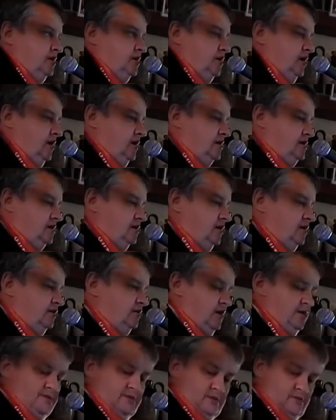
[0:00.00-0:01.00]
Actually, I
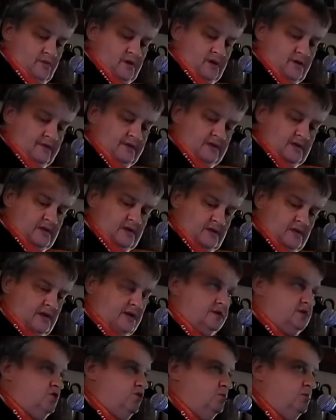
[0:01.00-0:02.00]
wrote it when I was in
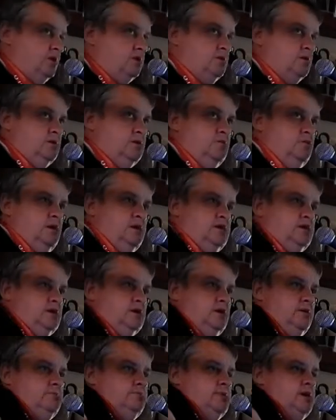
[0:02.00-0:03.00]
Tumut one
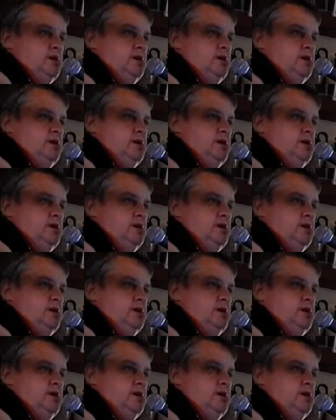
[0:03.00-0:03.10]
time.